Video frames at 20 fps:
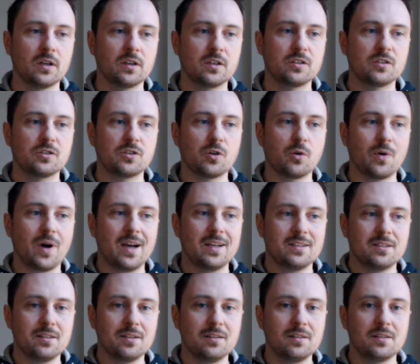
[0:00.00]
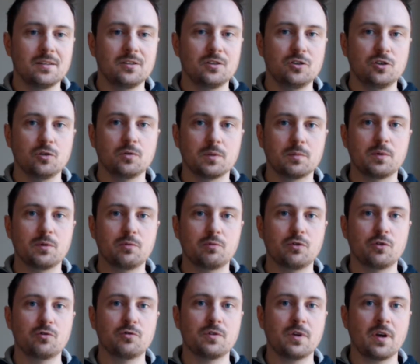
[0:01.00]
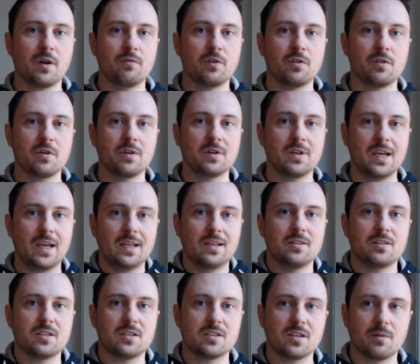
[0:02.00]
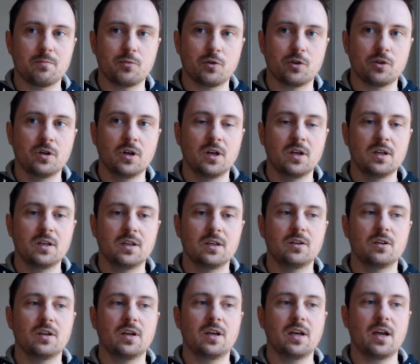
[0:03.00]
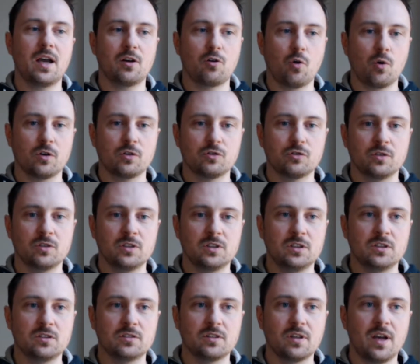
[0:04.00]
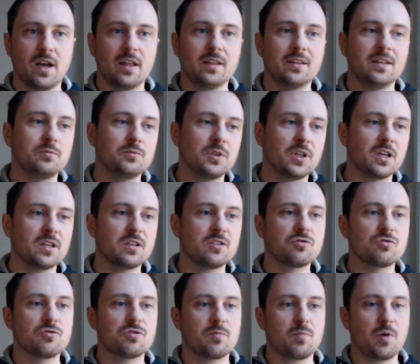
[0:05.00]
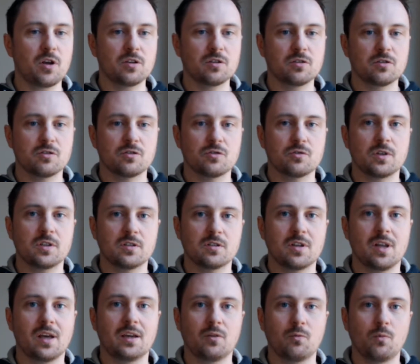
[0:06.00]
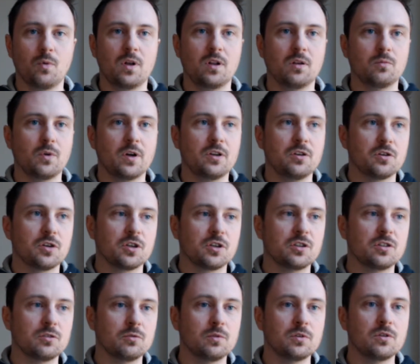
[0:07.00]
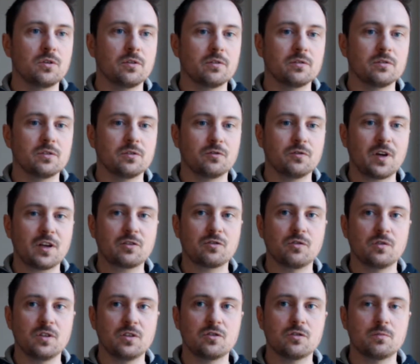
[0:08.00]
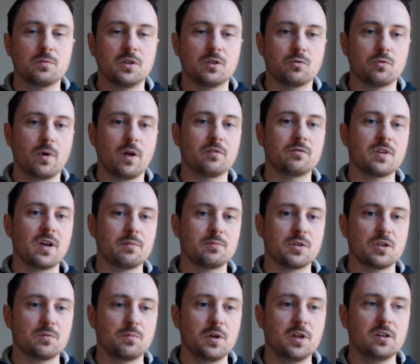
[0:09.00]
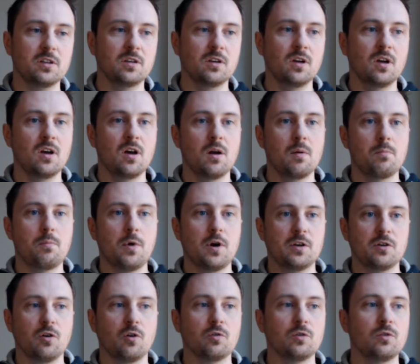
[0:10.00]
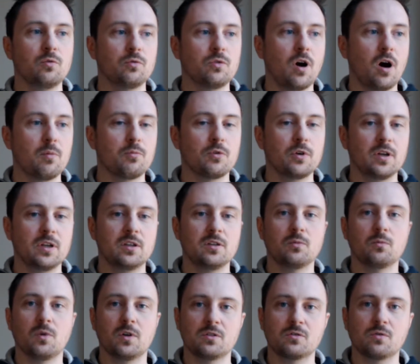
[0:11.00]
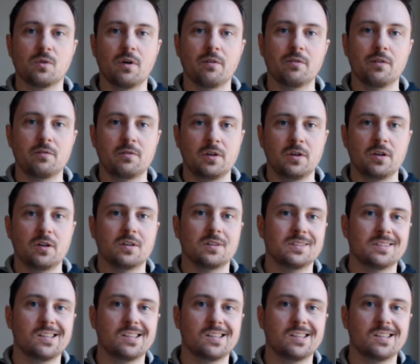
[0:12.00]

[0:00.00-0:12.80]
So ideally, you would be producing everything in December according to the needs. And then we get into some other constraints like, well, what are you going to do with your factory needs to be 12 times as big, but only operating 1/12 of the year.